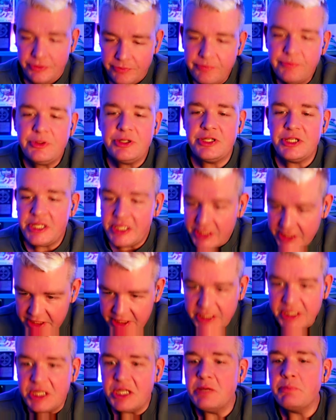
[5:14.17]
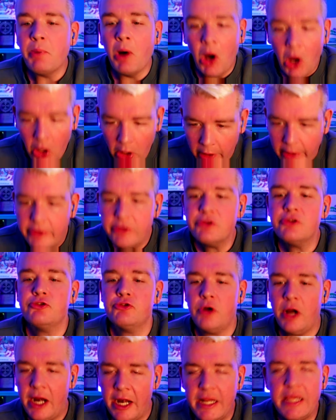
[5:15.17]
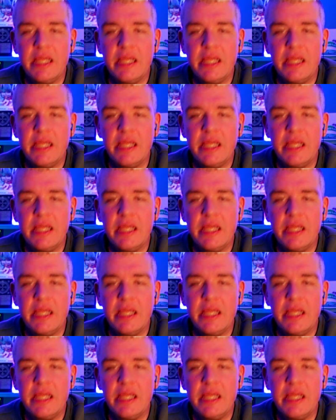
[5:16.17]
you need to keep on trying to get